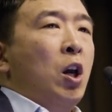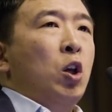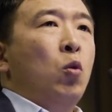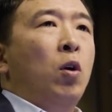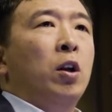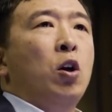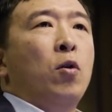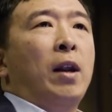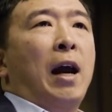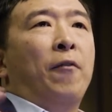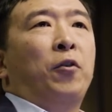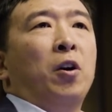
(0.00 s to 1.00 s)
You all know that
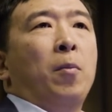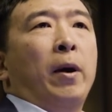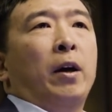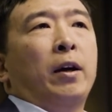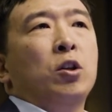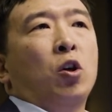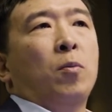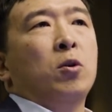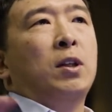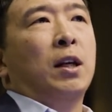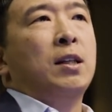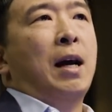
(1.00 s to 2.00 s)
African Americans are
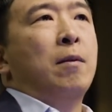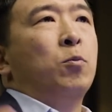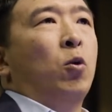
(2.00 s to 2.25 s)
almost 6 times